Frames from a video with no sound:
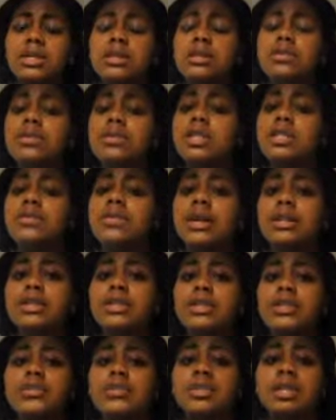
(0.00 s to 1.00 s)
and the risk
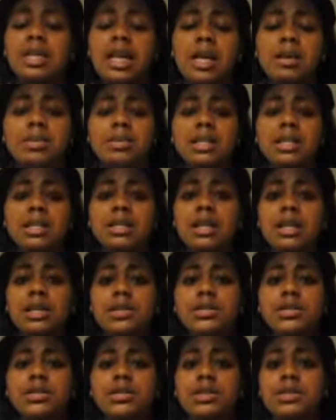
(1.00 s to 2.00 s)
factors for scabies and
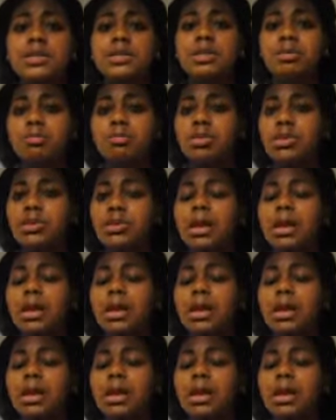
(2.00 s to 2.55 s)
lice are so similar,